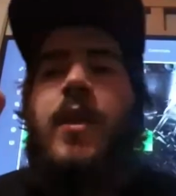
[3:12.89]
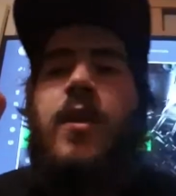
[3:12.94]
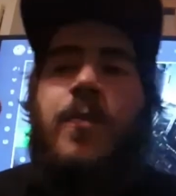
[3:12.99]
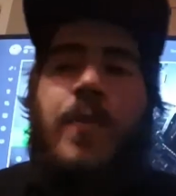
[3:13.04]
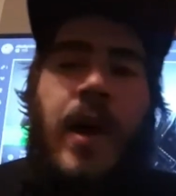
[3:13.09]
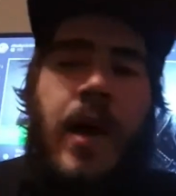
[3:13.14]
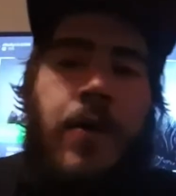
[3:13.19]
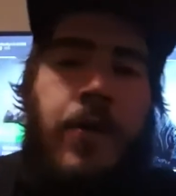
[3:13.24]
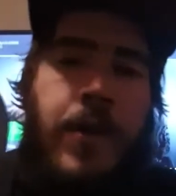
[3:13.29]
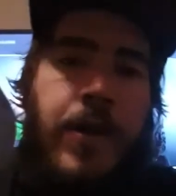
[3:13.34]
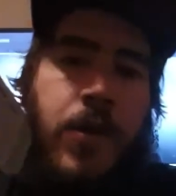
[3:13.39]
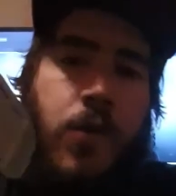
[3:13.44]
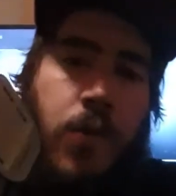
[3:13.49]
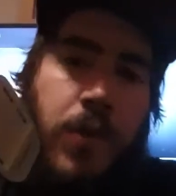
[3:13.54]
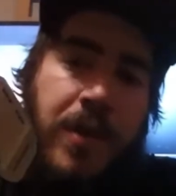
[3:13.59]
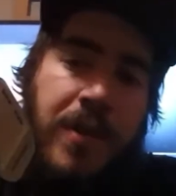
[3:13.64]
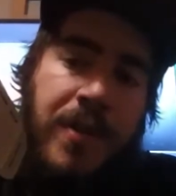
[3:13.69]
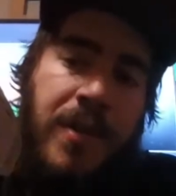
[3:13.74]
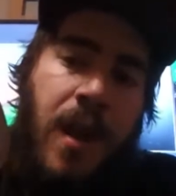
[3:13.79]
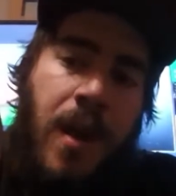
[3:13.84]
Its battery
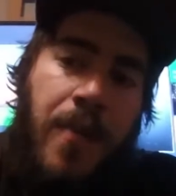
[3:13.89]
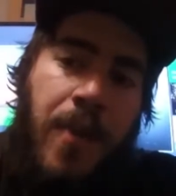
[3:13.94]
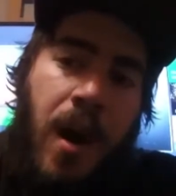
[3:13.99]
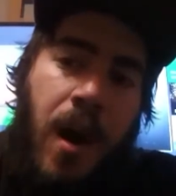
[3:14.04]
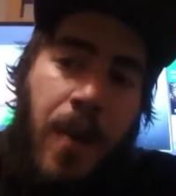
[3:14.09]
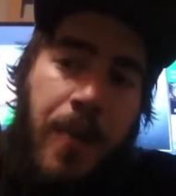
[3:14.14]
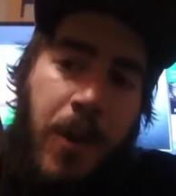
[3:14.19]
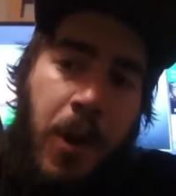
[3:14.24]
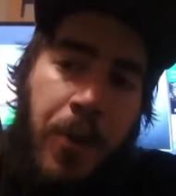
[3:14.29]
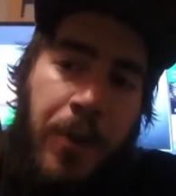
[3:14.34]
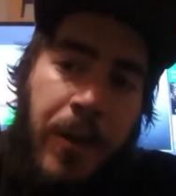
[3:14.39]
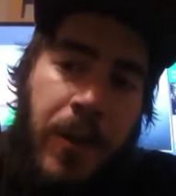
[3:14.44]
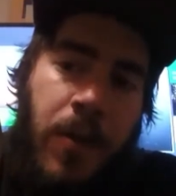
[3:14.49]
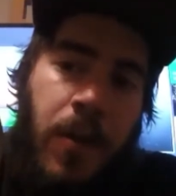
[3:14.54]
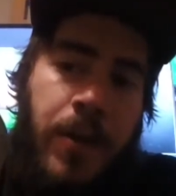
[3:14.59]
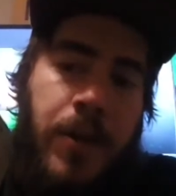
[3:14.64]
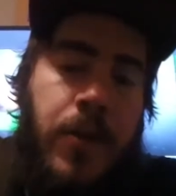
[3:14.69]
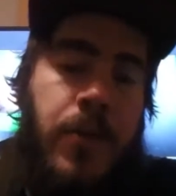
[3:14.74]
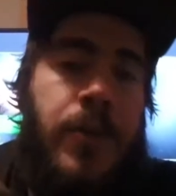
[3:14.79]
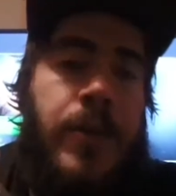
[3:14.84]
door does not pop open
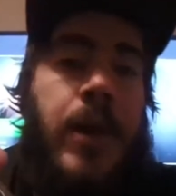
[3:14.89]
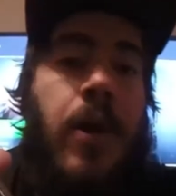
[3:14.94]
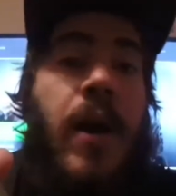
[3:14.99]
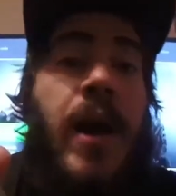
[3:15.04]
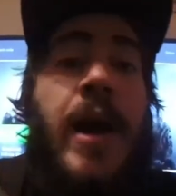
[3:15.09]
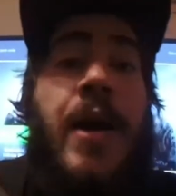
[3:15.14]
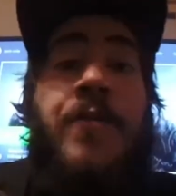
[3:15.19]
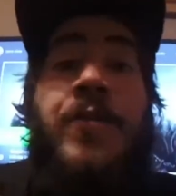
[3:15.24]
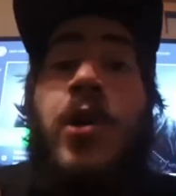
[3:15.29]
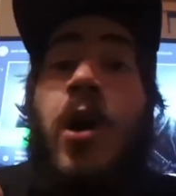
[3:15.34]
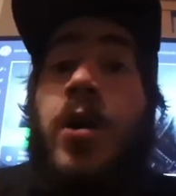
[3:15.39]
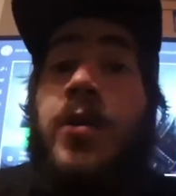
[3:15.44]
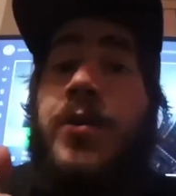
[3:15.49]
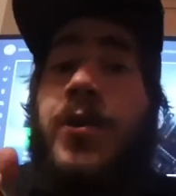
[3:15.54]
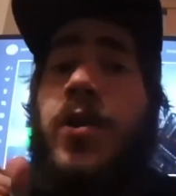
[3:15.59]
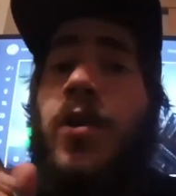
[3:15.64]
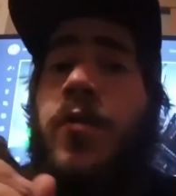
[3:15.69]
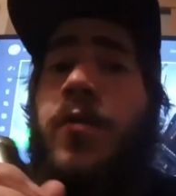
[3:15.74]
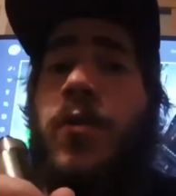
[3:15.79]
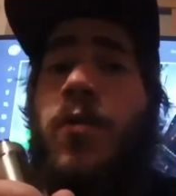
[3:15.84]
on you. Now I have knocked
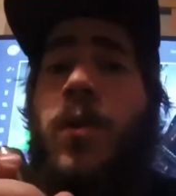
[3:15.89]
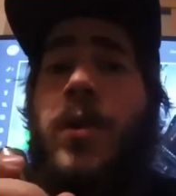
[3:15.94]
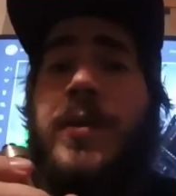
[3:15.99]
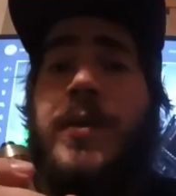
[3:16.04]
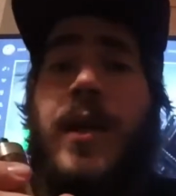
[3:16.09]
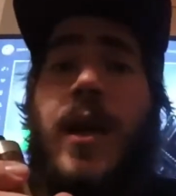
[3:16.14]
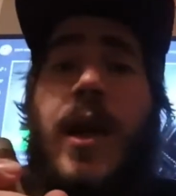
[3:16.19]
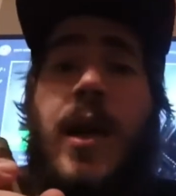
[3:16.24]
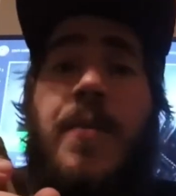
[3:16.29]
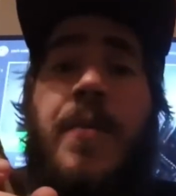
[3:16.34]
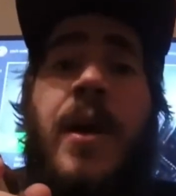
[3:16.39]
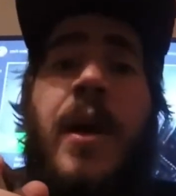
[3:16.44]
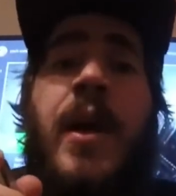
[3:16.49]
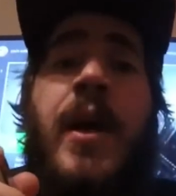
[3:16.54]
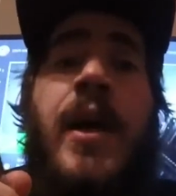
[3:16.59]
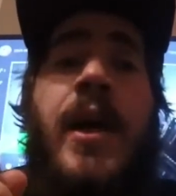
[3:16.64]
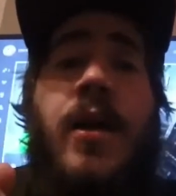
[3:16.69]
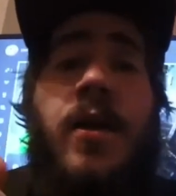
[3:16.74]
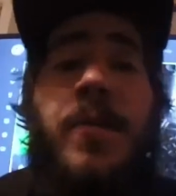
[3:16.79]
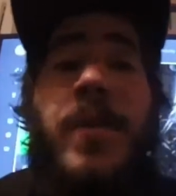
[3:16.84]
it over one time
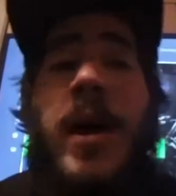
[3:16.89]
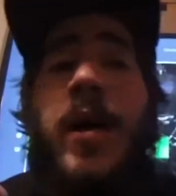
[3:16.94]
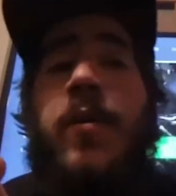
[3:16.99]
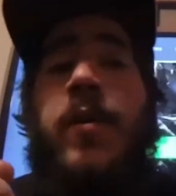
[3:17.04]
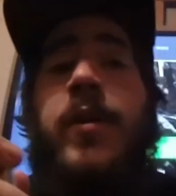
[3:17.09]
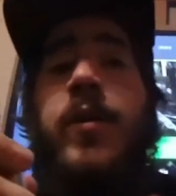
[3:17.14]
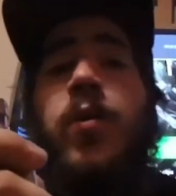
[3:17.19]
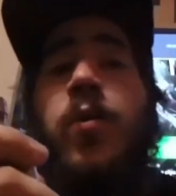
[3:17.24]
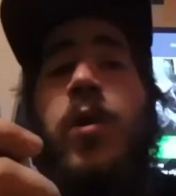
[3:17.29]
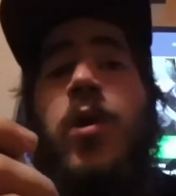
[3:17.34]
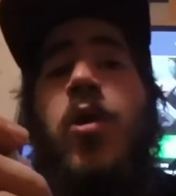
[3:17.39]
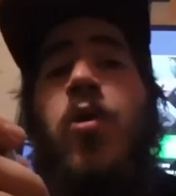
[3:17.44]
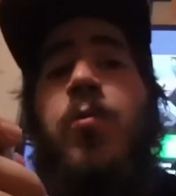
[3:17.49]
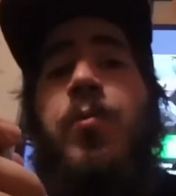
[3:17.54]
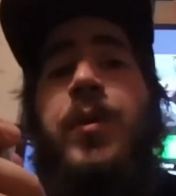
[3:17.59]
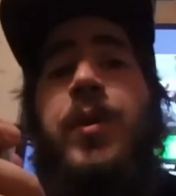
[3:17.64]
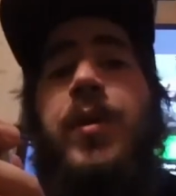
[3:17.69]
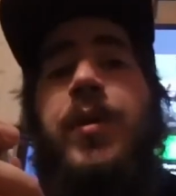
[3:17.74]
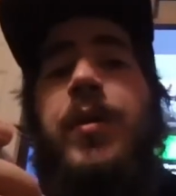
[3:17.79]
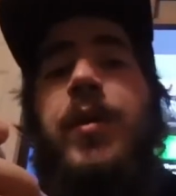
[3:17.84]
and the battery door
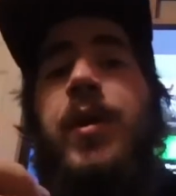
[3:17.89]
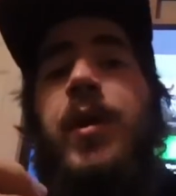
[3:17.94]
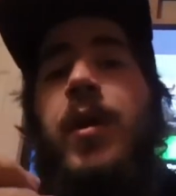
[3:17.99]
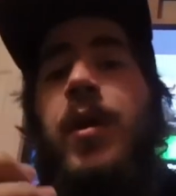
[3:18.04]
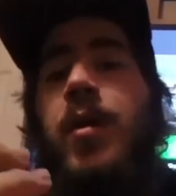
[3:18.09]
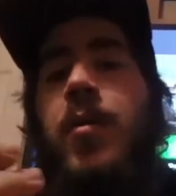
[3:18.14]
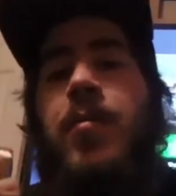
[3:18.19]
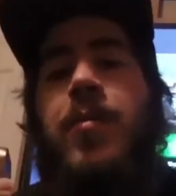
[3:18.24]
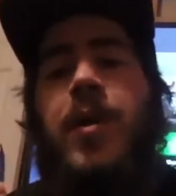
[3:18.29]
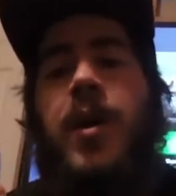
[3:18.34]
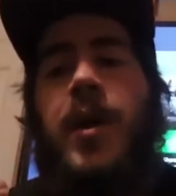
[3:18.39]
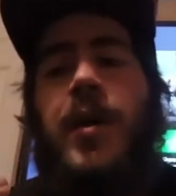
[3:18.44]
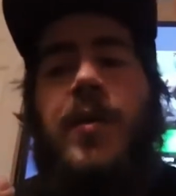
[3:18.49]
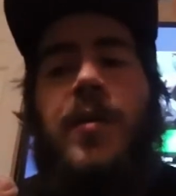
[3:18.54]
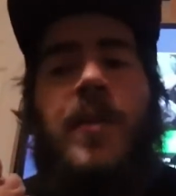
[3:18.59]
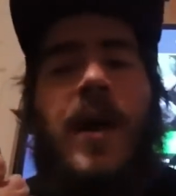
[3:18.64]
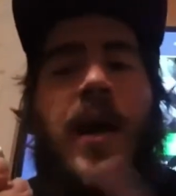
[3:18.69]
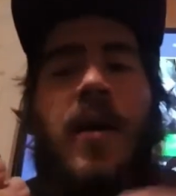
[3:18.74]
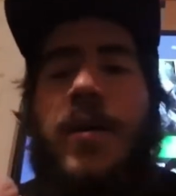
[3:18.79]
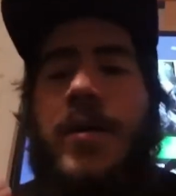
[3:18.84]
opened, but
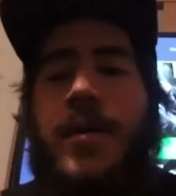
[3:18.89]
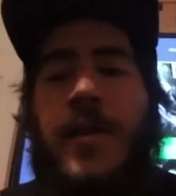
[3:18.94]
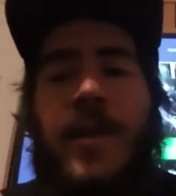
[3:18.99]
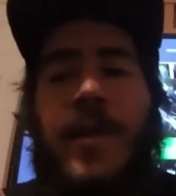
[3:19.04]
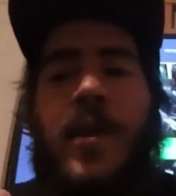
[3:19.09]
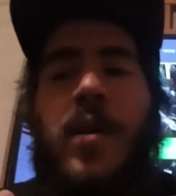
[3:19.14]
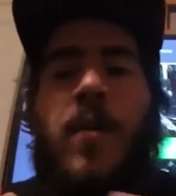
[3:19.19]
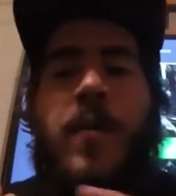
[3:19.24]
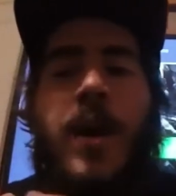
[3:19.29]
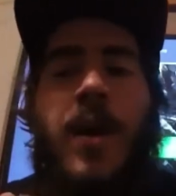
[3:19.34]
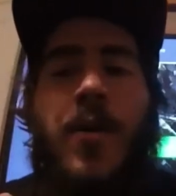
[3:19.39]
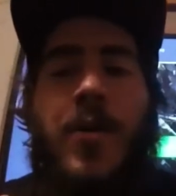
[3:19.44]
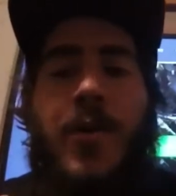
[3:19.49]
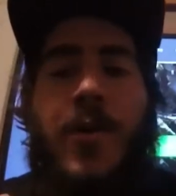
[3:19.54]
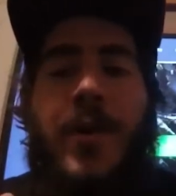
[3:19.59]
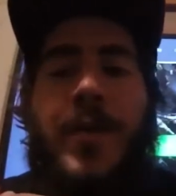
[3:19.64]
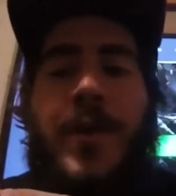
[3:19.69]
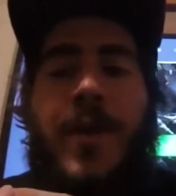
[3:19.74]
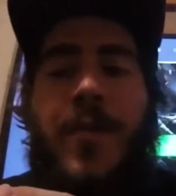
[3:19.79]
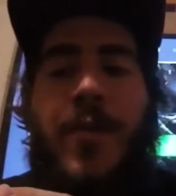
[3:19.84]
the batteries didn't come out.
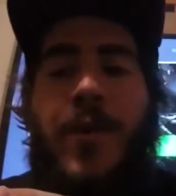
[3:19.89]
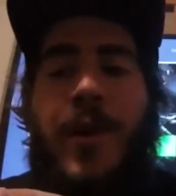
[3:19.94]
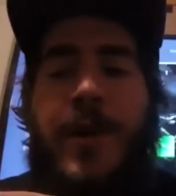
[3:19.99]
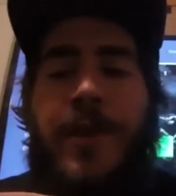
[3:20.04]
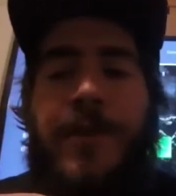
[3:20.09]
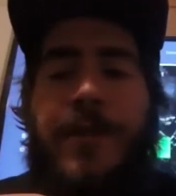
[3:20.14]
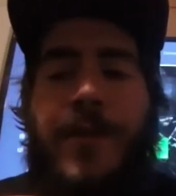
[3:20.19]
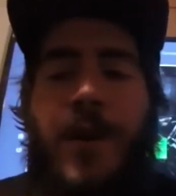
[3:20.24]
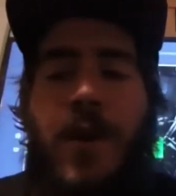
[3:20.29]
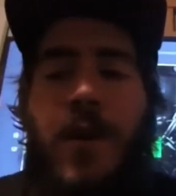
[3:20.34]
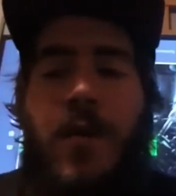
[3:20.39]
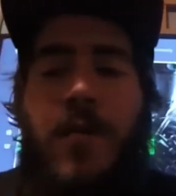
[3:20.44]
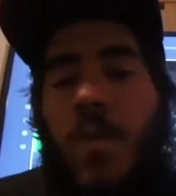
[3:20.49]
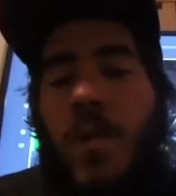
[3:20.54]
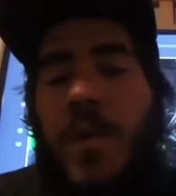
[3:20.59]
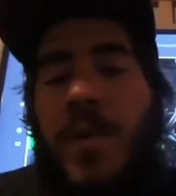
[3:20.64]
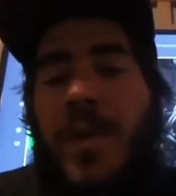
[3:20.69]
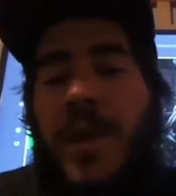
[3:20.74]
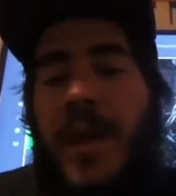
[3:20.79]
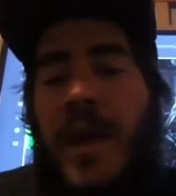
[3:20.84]
They're in there pretty firm.
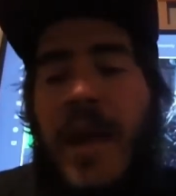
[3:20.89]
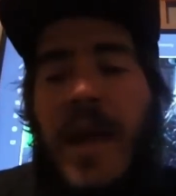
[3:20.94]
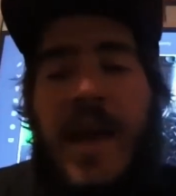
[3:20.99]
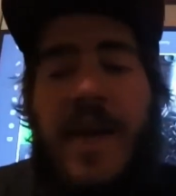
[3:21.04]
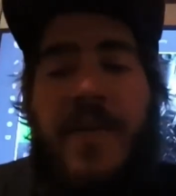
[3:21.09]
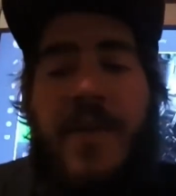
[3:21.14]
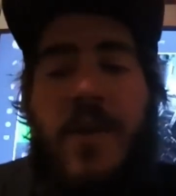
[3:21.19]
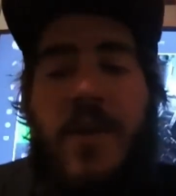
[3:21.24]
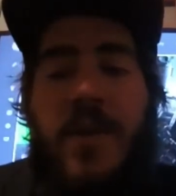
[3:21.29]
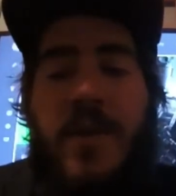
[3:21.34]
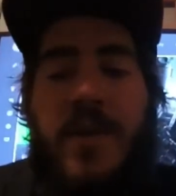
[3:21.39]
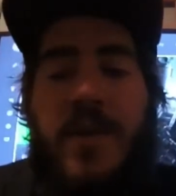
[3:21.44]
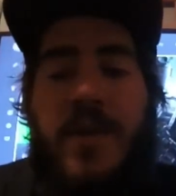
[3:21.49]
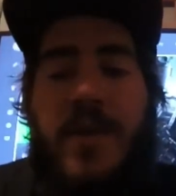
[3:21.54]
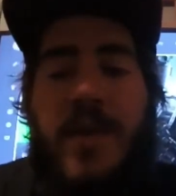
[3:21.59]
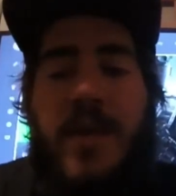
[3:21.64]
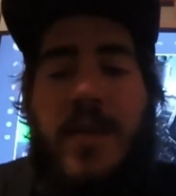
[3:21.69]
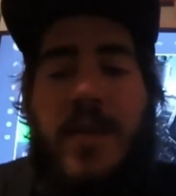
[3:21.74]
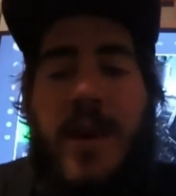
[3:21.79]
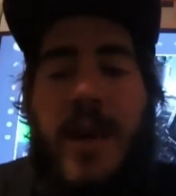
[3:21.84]
One thing I have noticed is
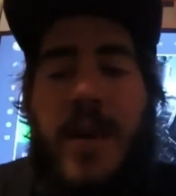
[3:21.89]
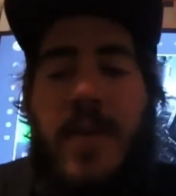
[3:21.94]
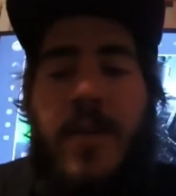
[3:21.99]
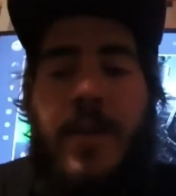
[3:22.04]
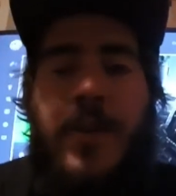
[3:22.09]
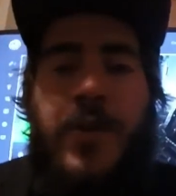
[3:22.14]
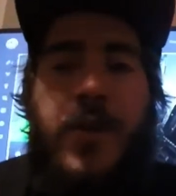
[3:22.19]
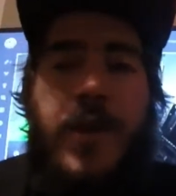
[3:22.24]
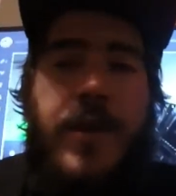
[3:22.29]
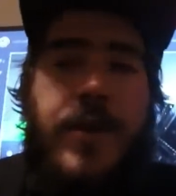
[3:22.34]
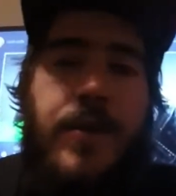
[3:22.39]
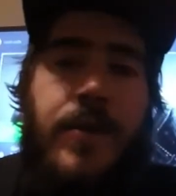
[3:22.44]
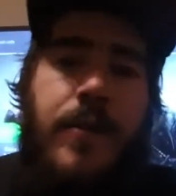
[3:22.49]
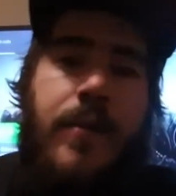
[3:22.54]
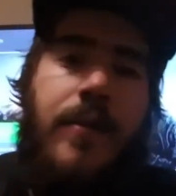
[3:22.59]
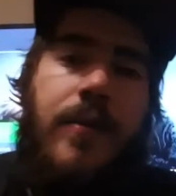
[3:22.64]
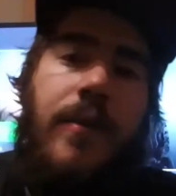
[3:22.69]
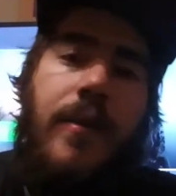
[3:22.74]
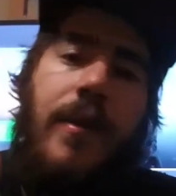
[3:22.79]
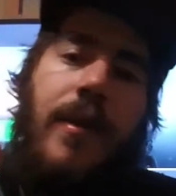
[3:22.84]
that the battery drain
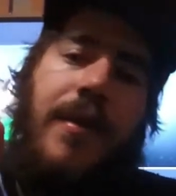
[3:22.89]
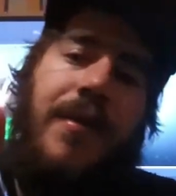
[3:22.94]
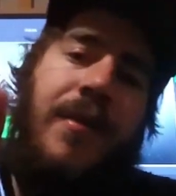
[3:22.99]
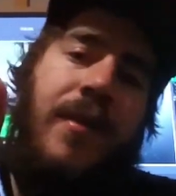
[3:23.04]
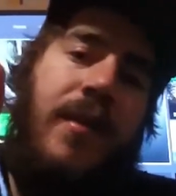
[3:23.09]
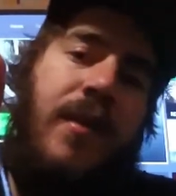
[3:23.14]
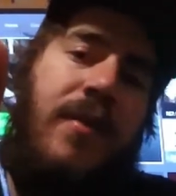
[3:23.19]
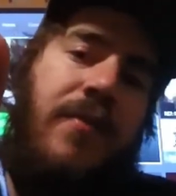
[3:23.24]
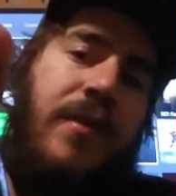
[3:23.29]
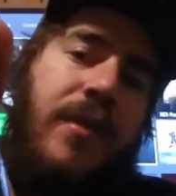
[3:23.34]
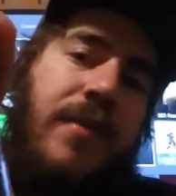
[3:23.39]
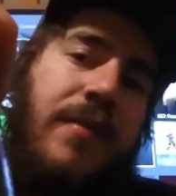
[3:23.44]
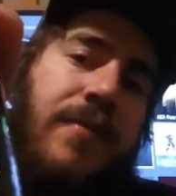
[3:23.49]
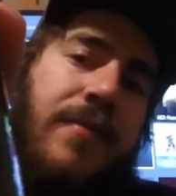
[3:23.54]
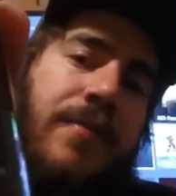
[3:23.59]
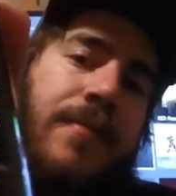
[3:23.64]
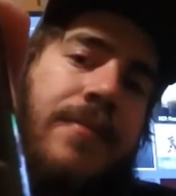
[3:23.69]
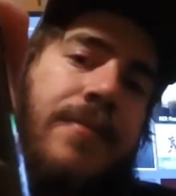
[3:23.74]
isn't even.